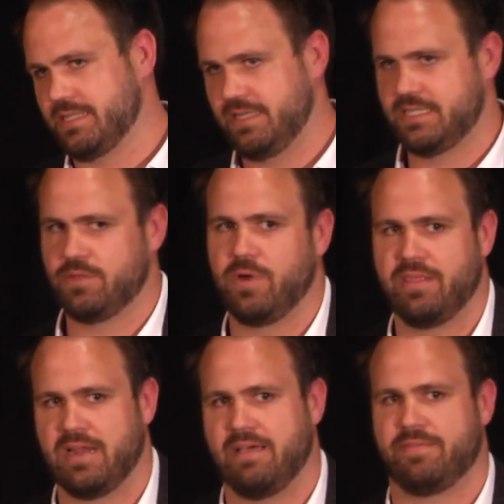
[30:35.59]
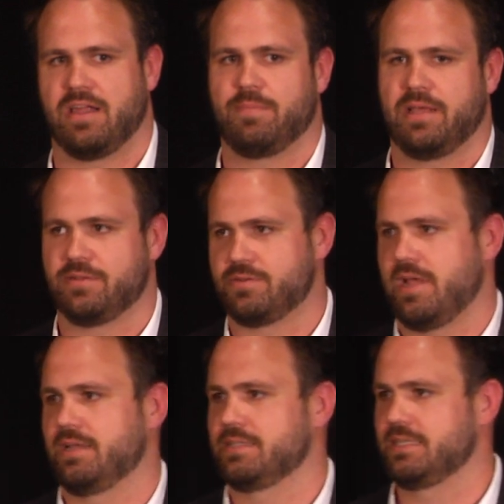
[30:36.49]
at least the way that I've thought about
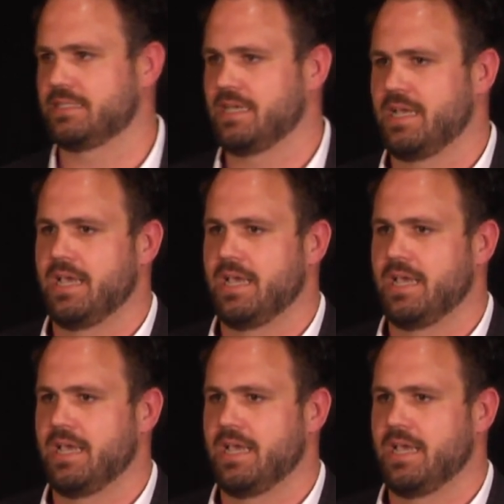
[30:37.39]
trends is